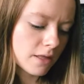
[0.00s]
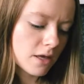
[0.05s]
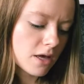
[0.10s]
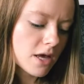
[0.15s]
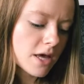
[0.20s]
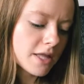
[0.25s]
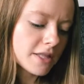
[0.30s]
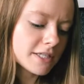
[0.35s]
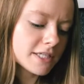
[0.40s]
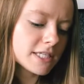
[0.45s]

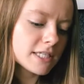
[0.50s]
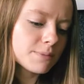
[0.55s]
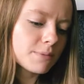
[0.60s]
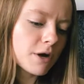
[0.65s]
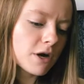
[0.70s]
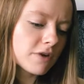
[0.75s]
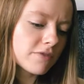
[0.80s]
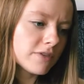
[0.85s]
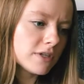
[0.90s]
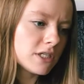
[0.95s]
This is
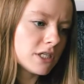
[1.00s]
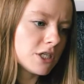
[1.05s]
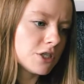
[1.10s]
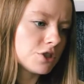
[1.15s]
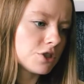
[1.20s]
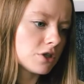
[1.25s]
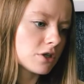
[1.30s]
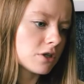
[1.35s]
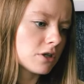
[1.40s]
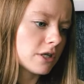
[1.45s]
part of the
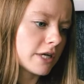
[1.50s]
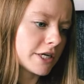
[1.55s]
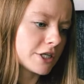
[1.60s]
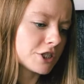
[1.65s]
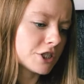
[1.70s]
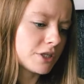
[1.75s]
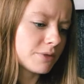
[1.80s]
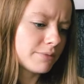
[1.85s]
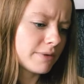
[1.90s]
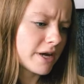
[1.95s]
teacher
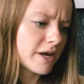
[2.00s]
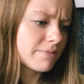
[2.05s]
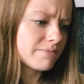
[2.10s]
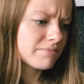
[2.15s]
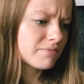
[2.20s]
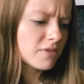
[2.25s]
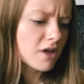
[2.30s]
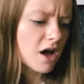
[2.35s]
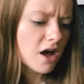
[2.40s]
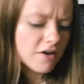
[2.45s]
collection, but
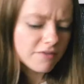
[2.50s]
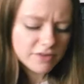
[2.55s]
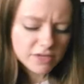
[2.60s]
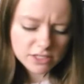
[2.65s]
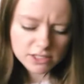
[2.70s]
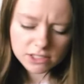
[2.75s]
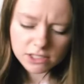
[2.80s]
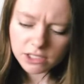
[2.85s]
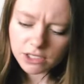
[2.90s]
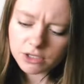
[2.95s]

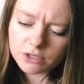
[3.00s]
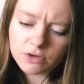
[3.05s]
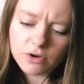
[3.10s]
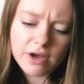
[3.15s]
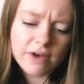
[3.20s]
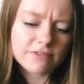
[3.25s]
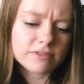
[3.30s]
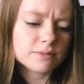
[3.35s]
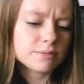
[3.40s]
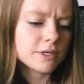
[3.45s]
obviously you don't
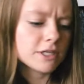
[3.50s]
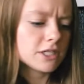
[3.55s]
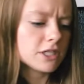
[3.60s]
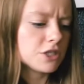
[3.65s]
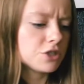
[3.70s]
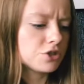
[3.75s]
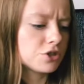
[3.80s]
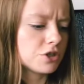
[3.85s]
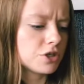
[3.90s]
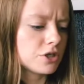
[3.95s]
have to be a
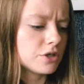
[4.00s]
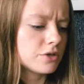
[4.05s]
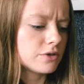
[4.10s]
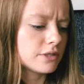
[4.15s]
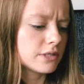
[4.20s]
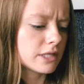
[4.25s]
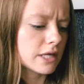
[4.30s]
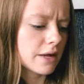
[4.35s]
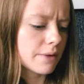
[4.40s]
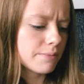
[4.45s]
teacher to use
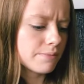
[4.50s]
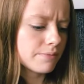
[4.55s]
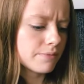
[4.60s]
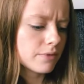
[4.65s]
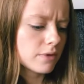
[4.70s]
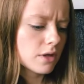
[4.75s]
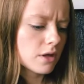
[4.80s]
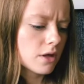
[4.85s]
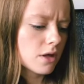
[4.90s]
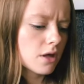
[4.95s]
them.
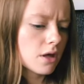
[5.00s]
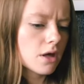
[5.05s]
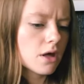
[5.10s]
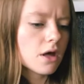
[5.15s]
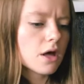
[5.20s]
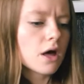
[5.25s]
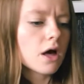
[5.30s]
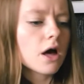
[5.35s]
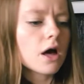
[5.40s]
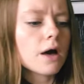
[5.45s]

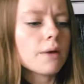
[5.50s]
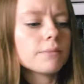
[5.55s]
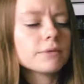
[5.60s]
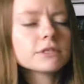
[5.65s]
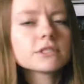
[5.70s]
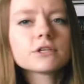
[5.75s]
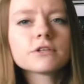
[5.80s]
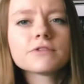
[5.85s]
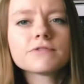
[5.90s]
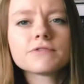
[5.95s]

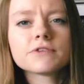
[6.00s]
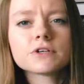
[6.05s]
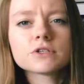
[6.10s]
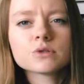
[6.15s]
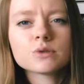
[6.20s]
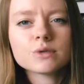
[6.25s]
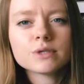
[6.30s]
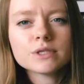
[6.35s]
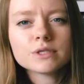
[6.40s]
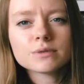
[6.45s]
So the first
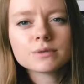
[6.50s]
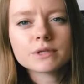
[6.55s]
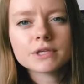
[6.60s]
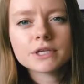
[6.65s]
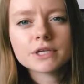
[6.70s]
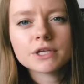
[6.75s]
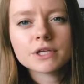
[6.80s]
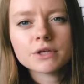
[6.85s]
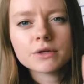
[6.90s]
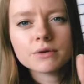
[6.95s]
one is really
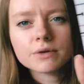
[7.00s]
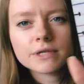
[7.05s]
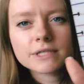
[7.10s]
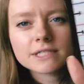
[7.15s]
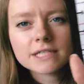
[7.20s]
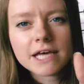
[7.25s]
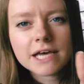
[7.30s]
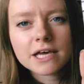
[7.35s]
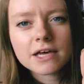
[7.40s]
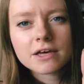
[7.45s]
cute. It's
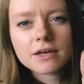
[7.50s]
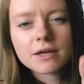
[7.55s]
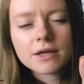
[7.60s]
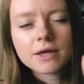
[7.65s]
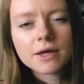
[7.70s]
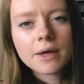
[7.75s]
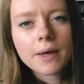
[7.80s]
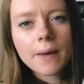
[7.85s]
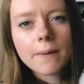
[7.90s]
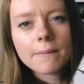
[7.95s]
like
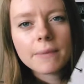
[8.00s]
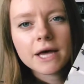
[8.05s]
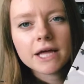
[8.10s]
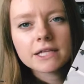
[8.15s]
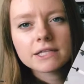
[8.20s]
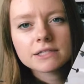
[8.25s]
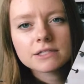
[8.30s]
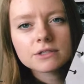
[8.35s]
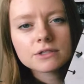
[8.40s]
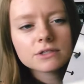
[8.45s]

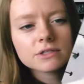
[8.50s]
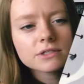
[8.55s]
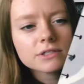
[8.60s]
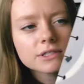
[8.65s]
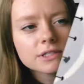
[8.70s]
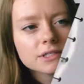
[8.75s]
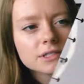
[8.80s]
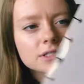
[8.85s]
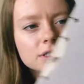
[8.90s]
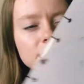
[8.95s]

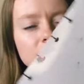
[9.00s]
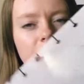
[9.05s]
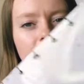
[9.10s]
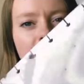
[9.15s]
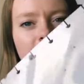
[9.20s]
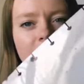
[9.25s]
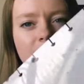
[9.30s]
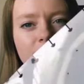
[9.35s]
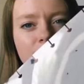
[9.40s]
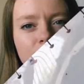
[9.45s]
pencils,
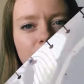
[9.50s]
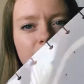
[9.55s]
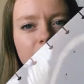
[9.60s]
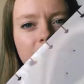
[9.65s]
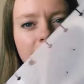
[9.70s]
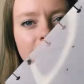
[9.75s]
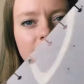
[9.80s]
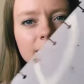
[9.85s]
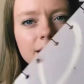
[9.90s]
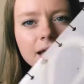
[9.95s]
and it's really
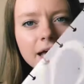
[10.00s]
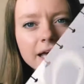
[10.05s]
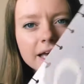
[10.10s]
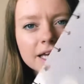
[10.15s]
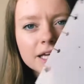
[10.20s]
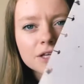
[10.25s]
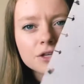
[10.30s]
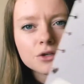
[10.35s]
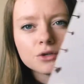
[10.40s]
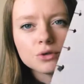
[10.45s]
like light
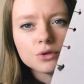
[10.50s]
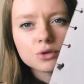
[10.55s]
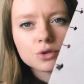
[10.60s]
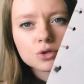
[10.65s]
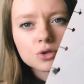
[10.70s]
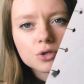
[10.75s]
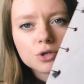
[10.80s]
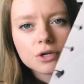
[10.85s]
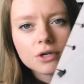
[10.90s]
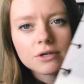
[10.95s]
and
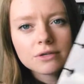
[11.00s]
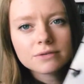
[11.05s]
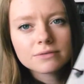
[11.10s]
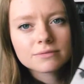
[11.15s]
neutral.